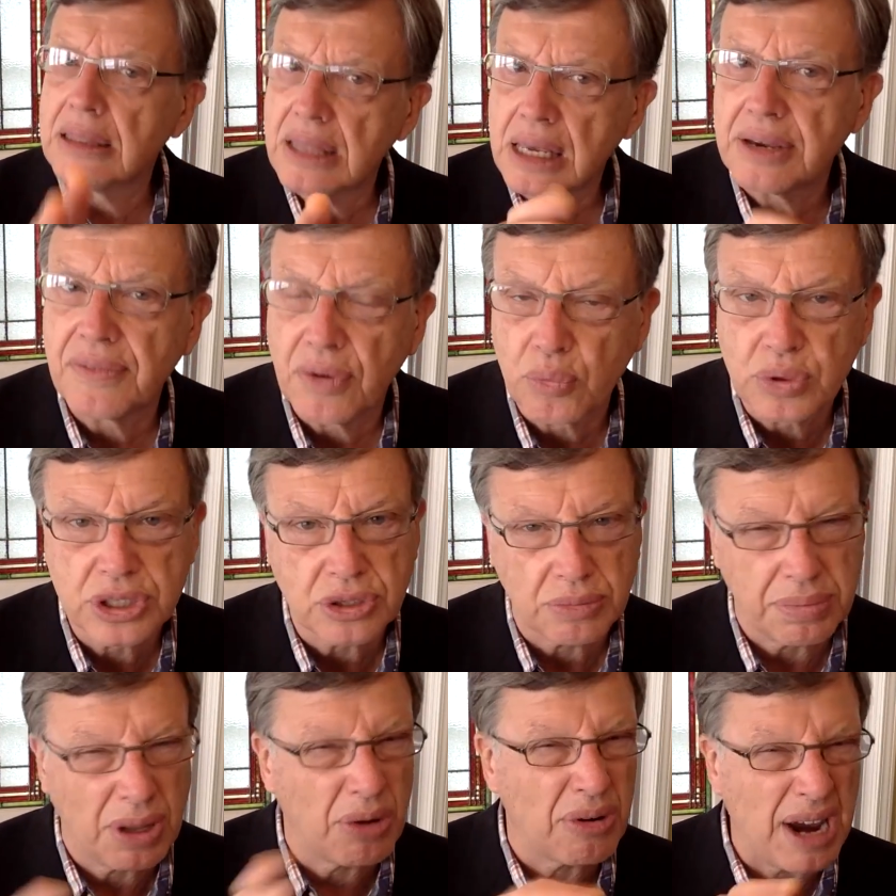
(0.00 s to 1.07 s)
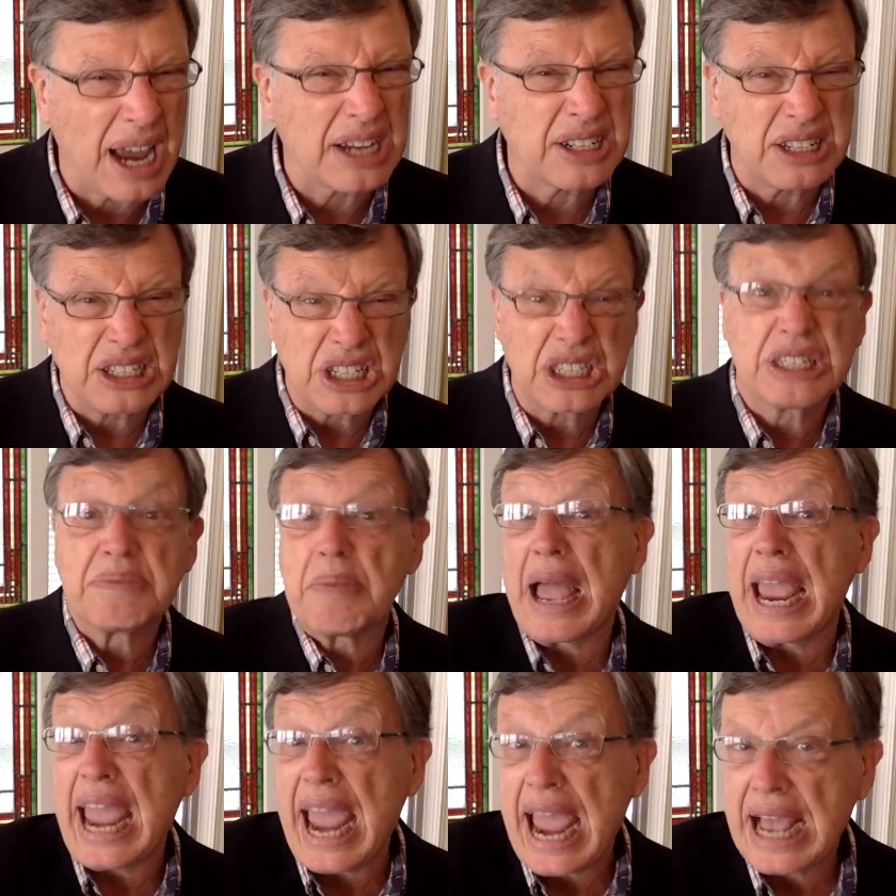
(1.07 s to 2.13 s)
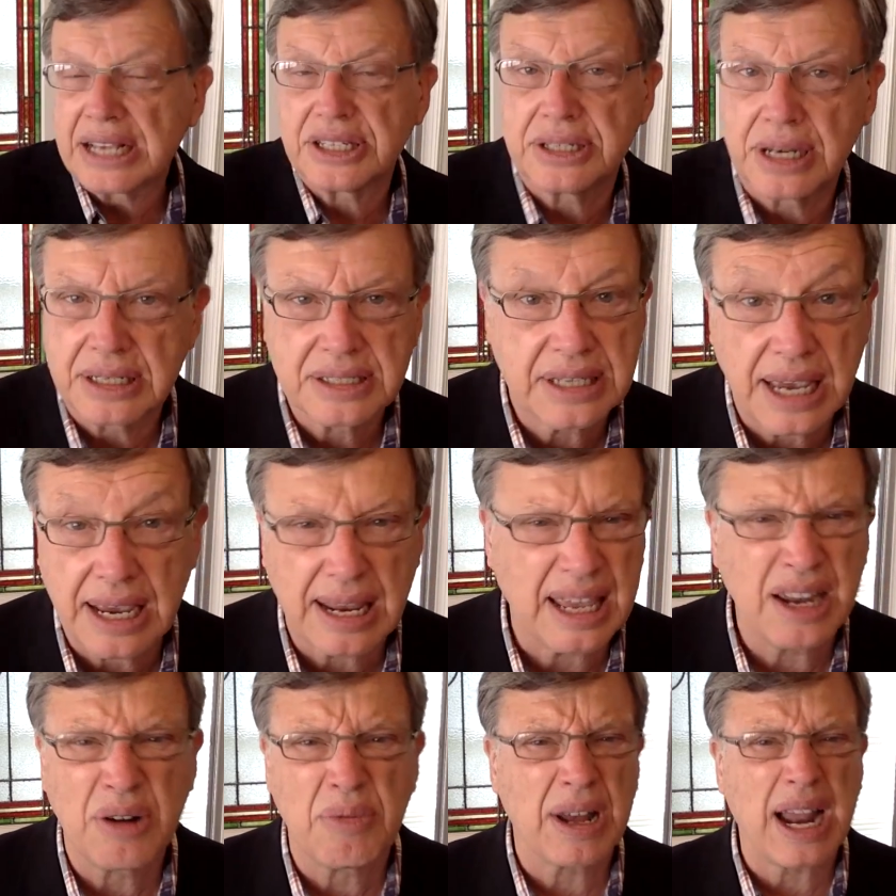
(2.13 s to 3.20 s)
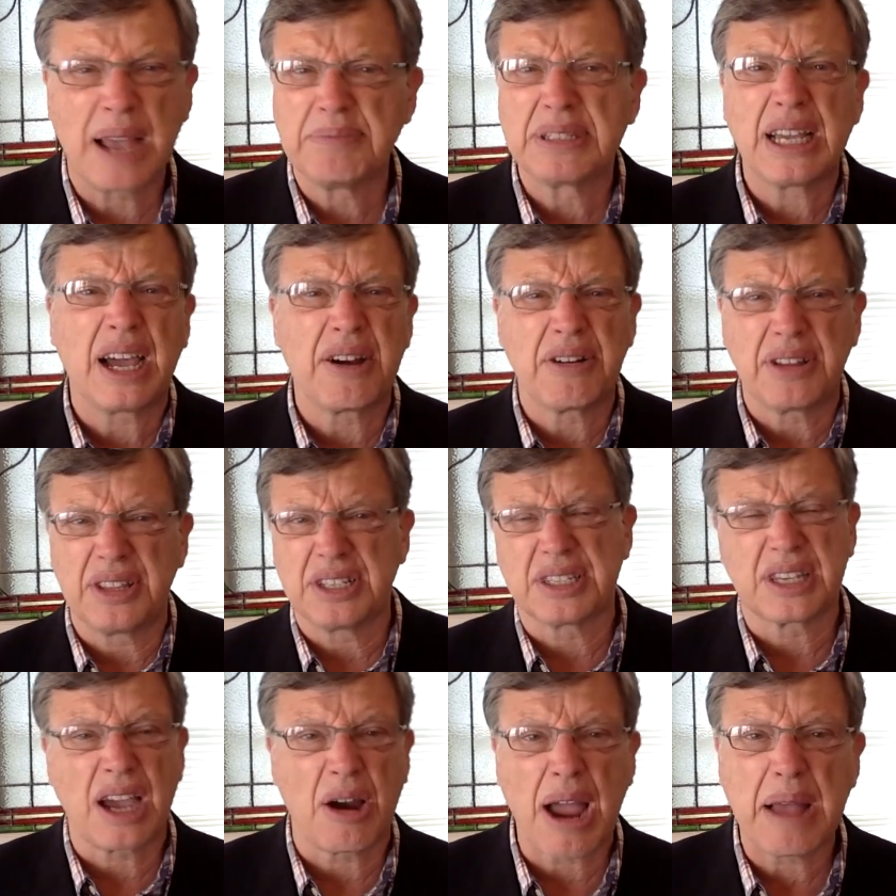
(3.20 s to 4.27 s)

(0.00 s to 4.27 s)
think of a whistleblower actually just by accident saying, you know what, I'm tired of this guy.